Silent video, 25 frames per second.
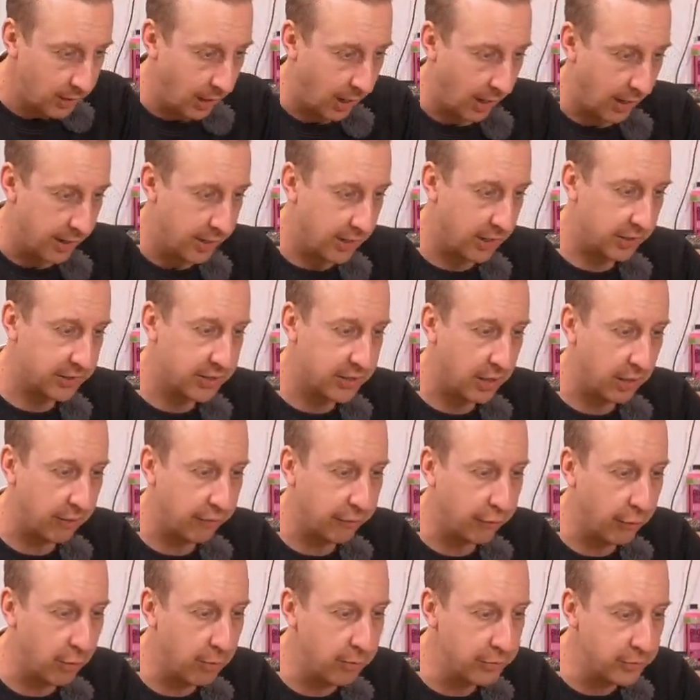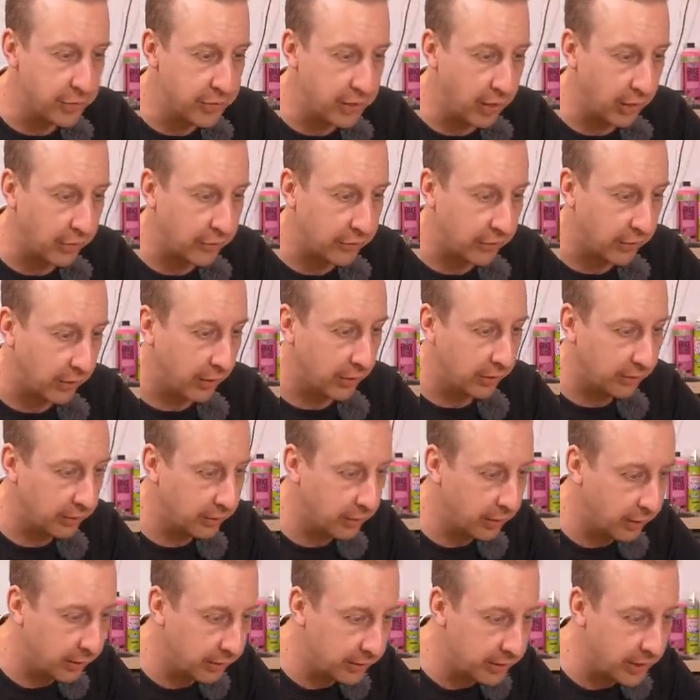Uh, next up from
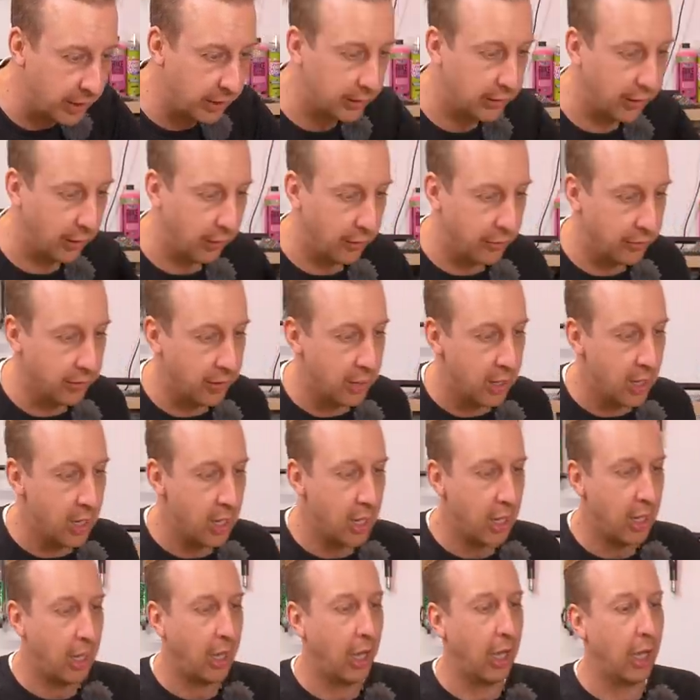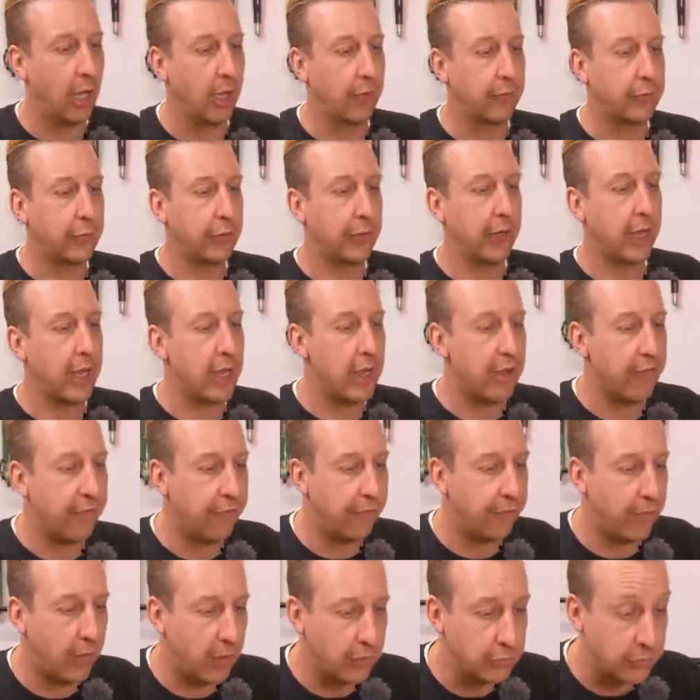Justin uh, Kiancone. Uh, I've got a
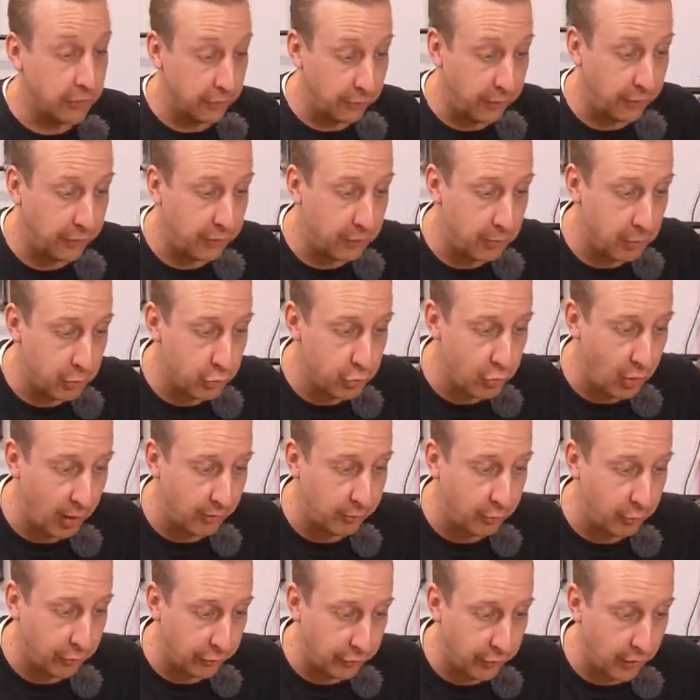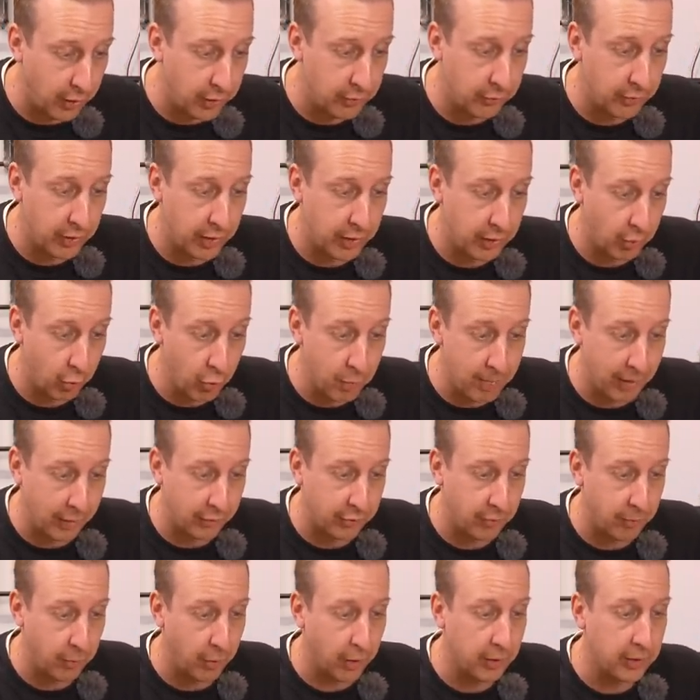one hundred fifty mil travel front and rear all
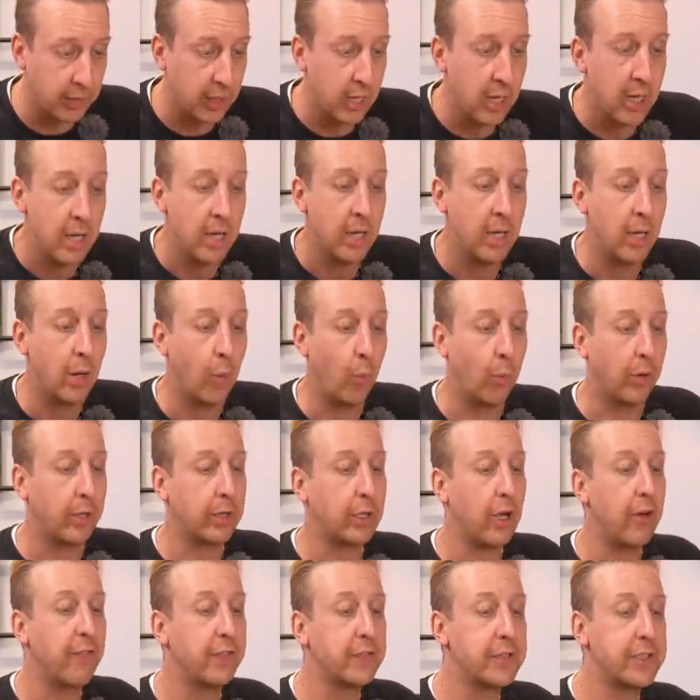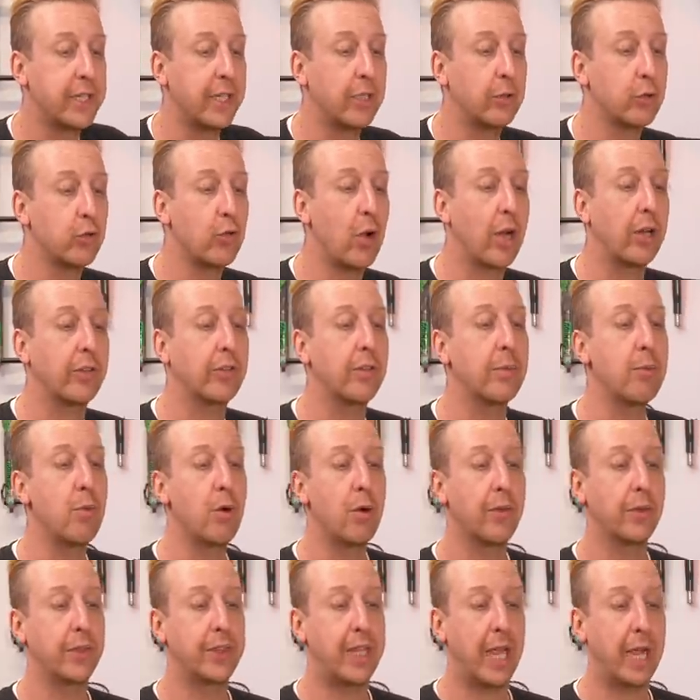mountain bike. When I go from single track to
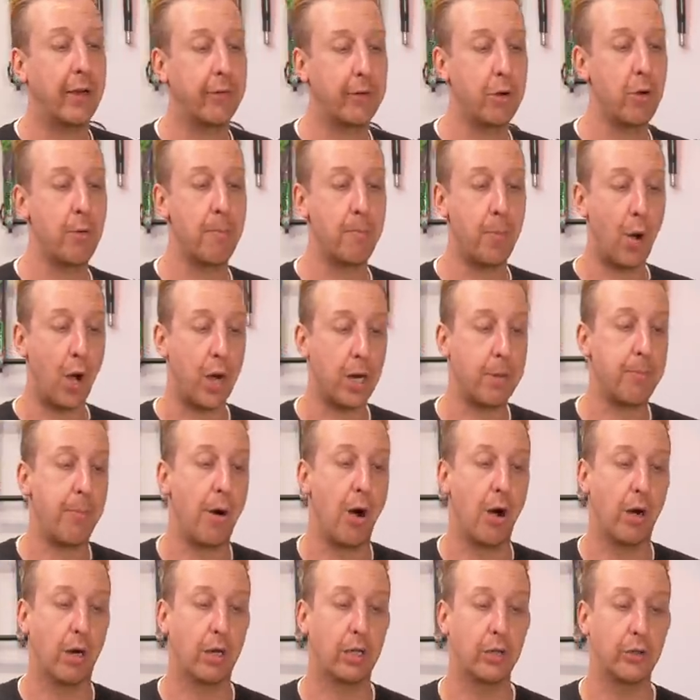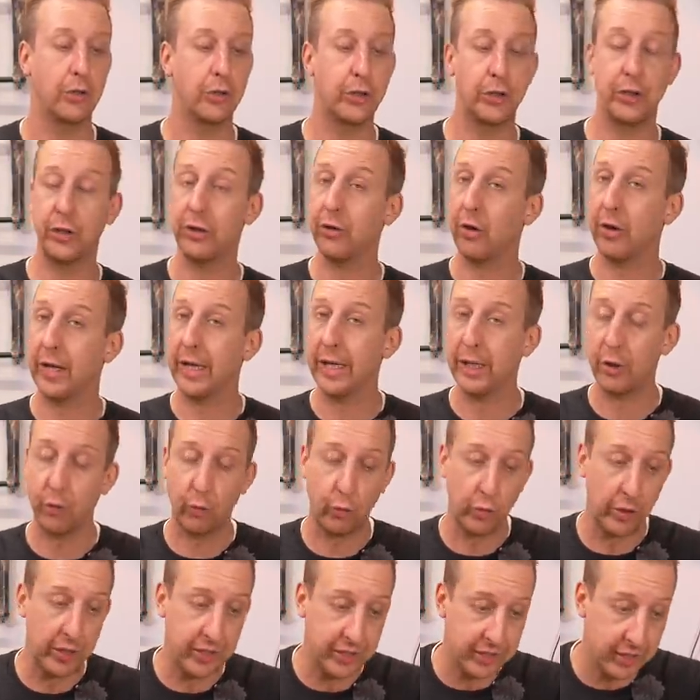more of a downhill bike park, should I
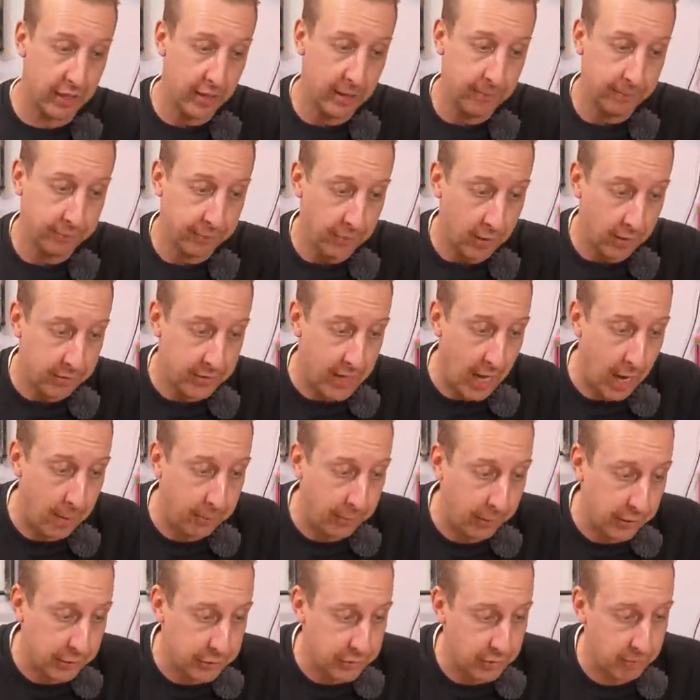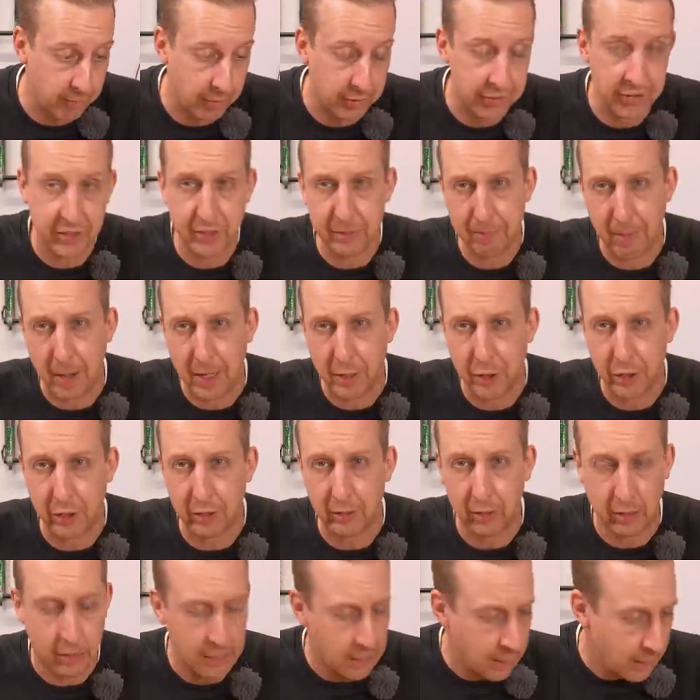increase the air pressure in my
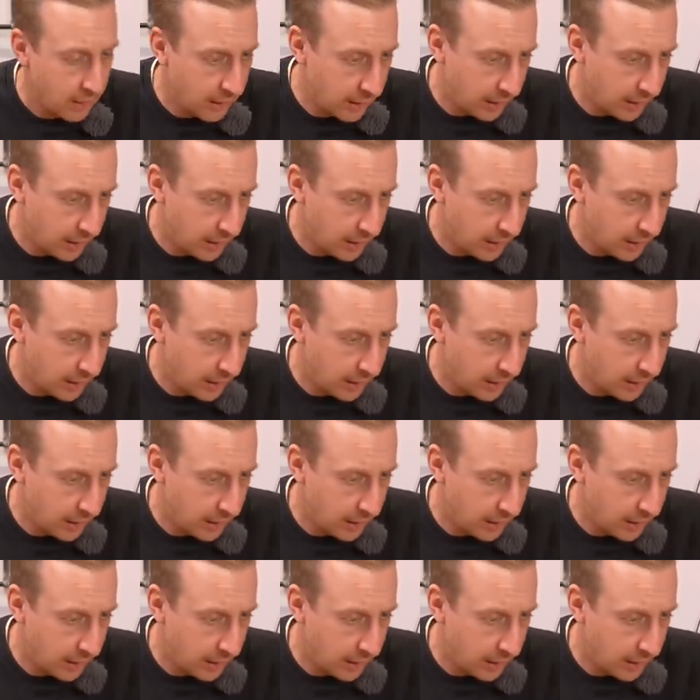suspension?